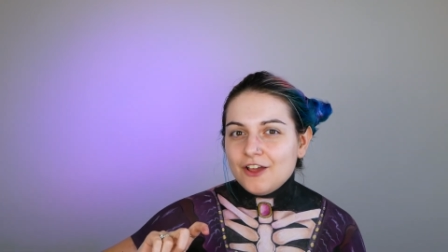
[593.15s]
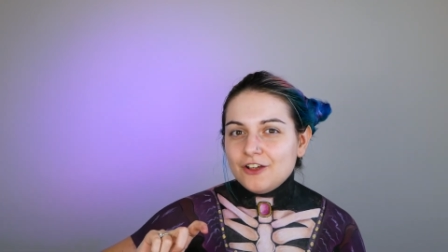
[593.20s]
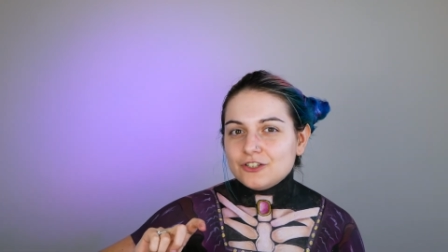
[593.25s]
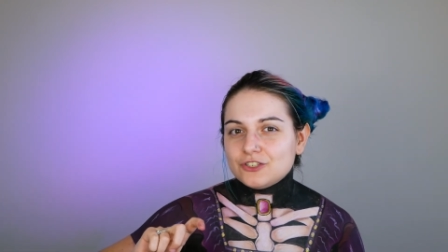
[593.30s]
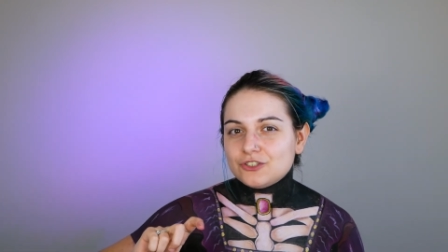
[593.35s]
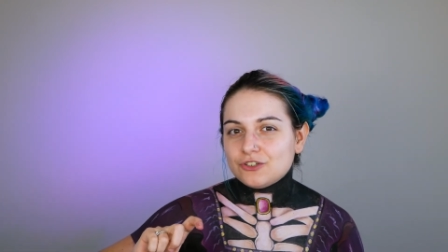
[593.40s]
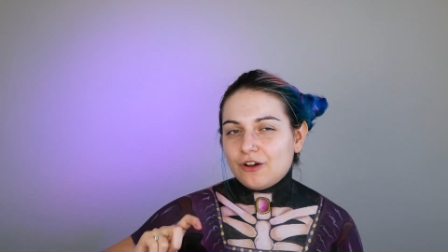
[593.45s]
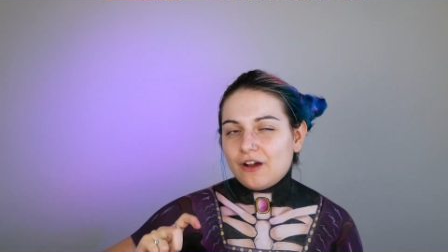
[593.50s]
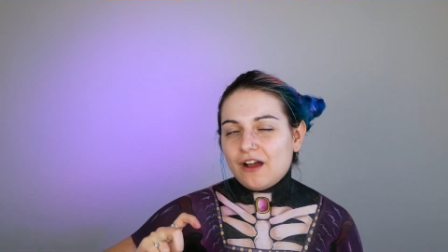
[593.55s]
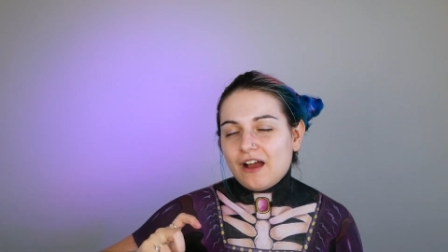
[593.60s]

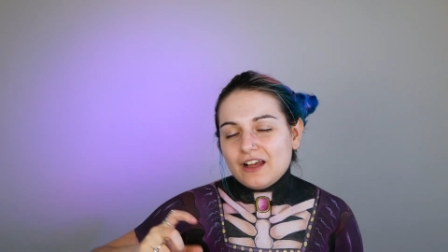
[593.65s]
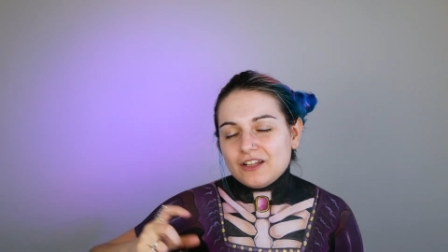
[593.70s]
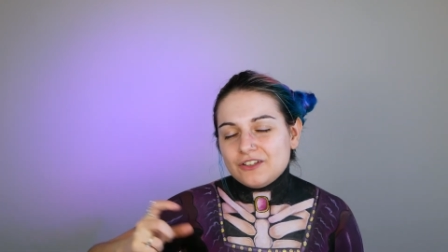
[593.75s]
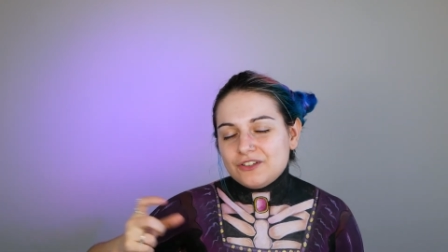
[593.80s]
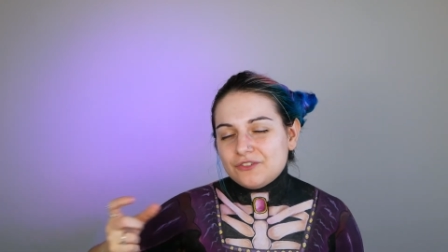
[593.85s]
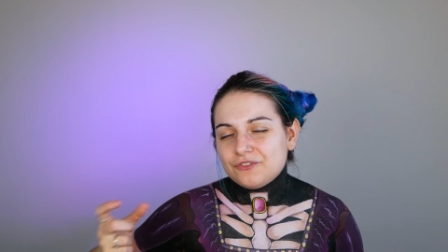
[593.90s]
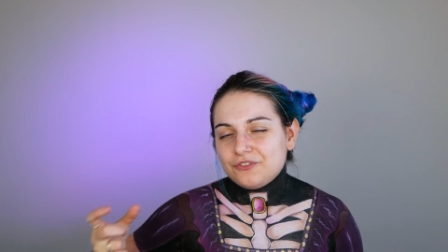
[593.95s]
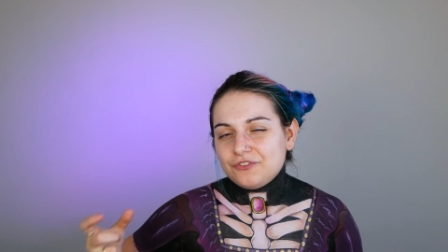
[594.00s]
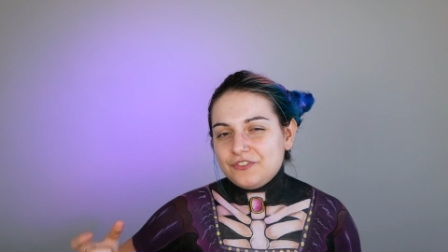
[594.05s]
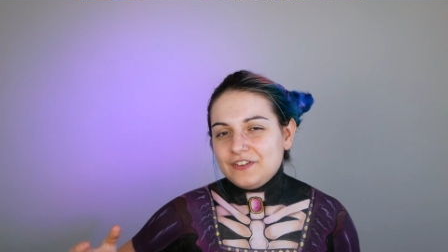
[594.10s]
so I
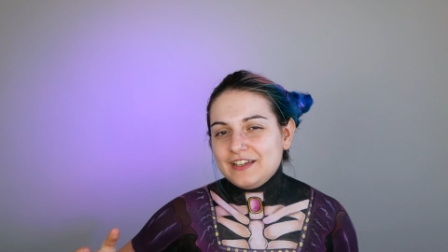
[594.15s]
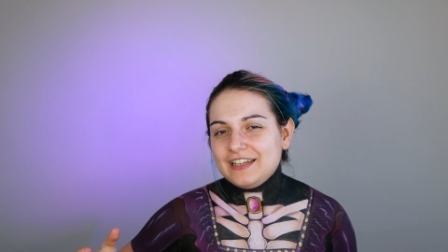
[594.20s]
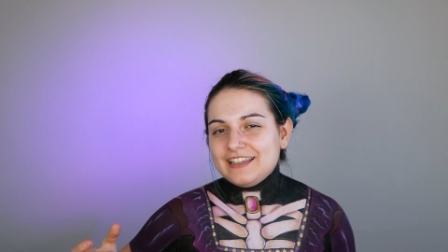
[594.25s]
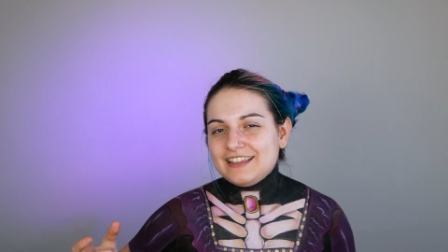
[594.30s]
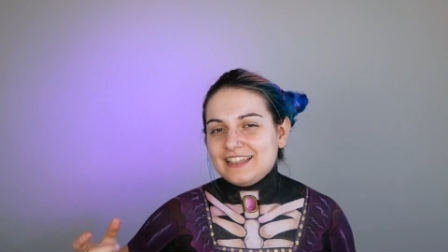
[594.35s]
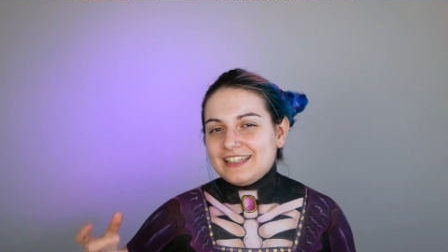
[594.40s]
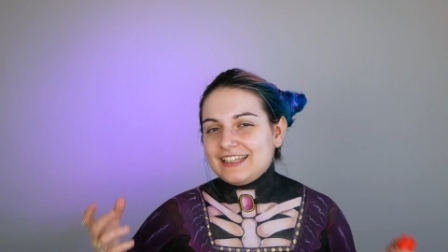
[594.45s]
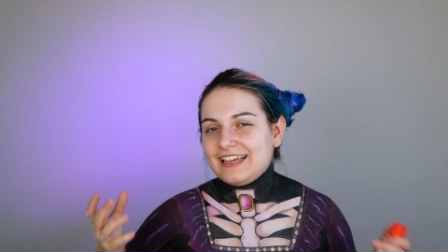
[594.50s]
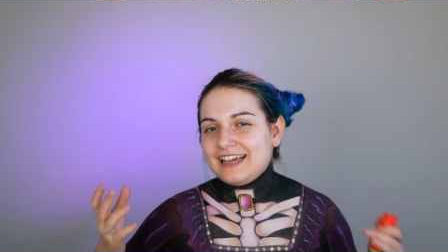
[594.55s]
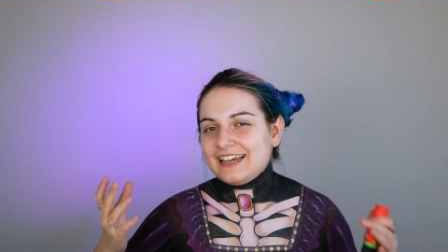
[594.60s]
don't feel
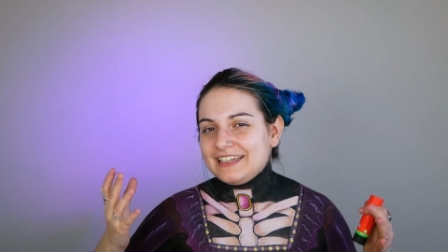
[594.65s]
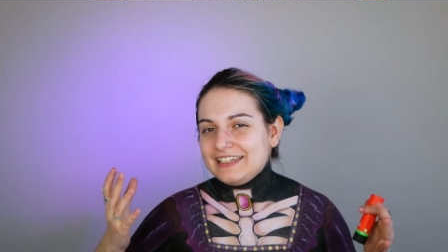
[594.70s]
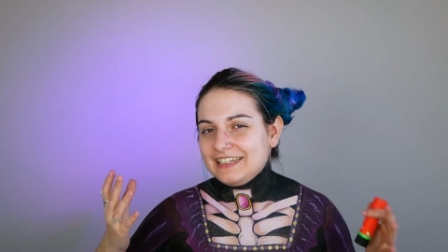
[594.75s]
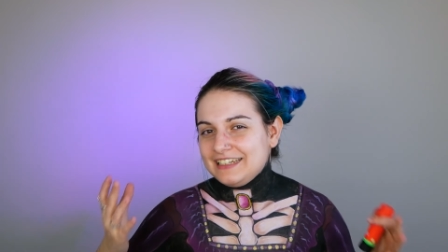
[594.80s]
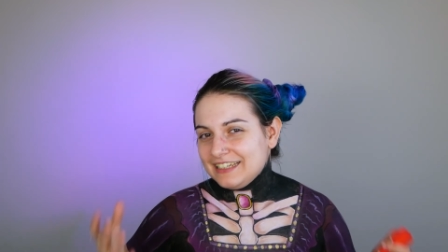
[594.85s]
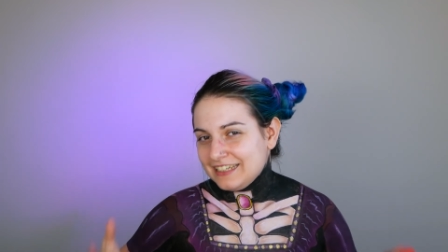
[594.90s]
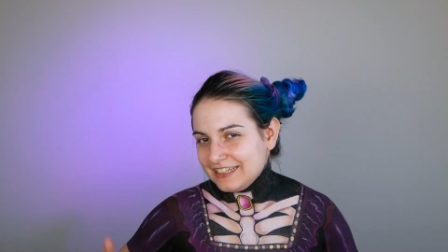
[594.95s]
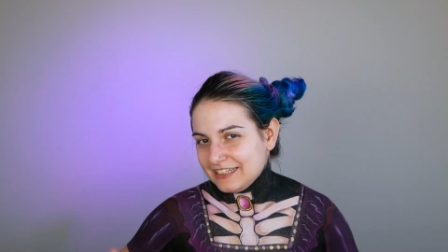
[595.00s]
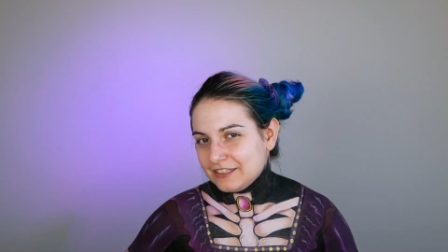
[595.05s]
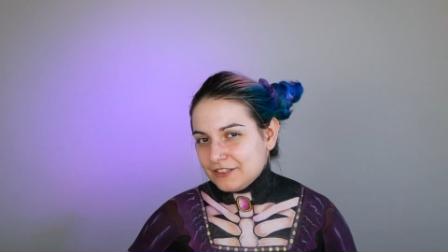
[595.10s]
that I
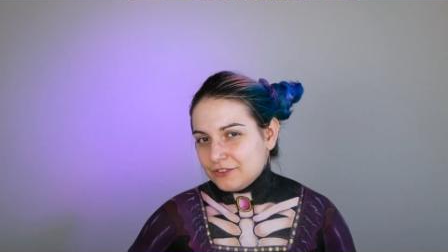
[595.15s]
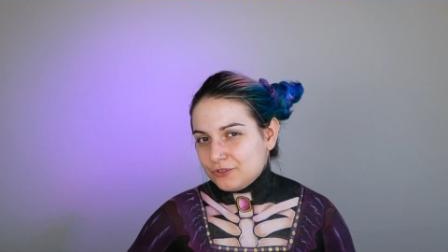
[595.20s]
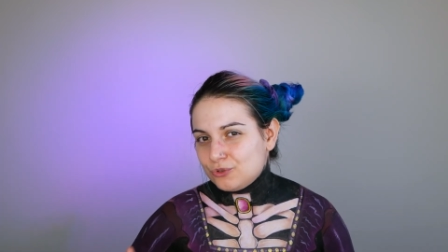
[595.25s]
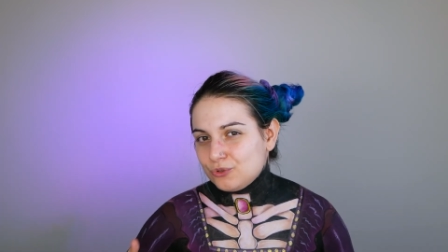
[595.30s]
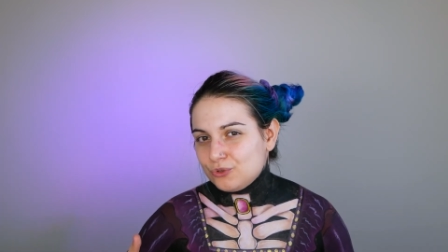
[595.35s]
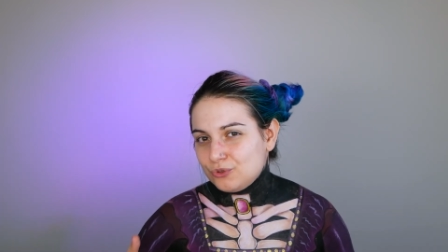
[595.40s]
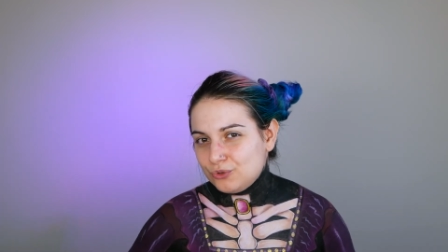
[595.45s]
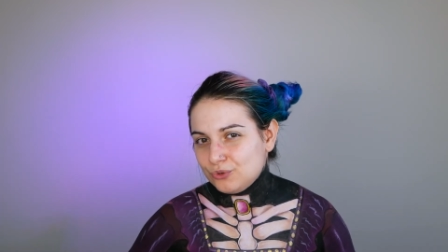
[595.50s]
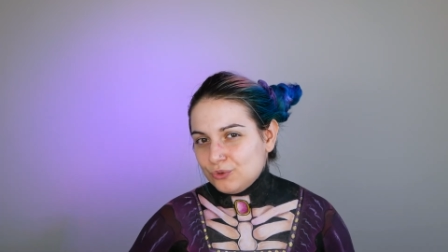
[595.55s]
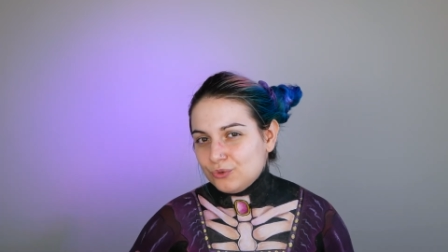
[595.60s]
need
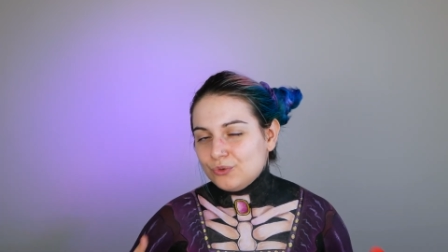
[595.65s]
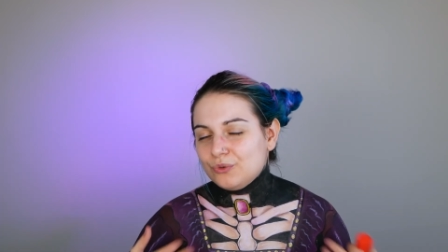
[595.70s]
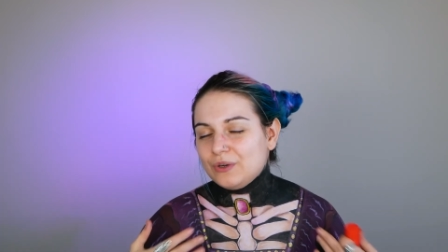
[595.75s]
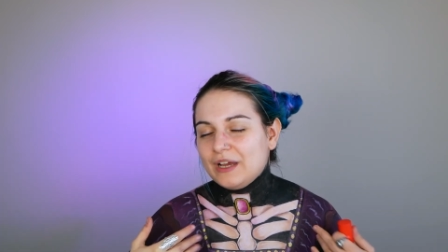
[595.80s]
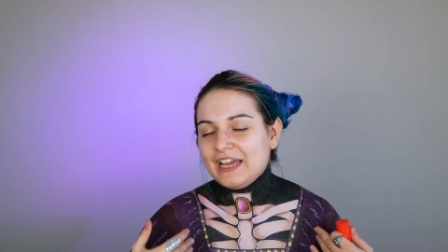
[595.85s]
to do